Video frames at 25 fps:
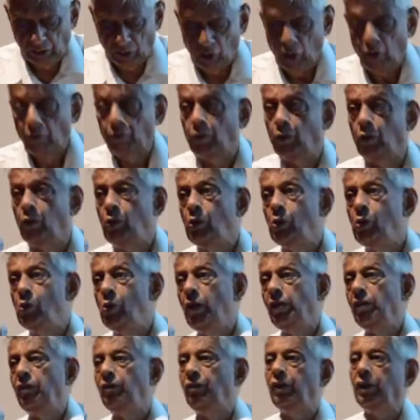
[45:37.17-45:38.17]
of Old
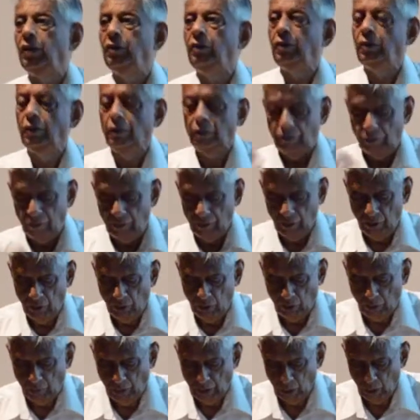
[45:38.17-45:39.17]
Goa in favor of
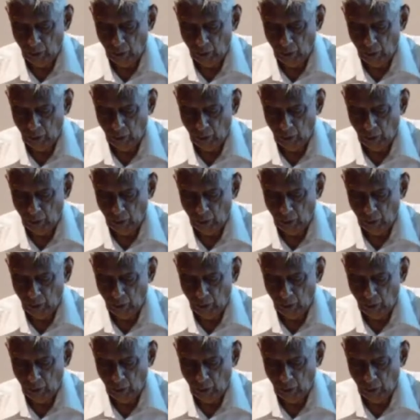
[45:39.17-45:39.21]
Nova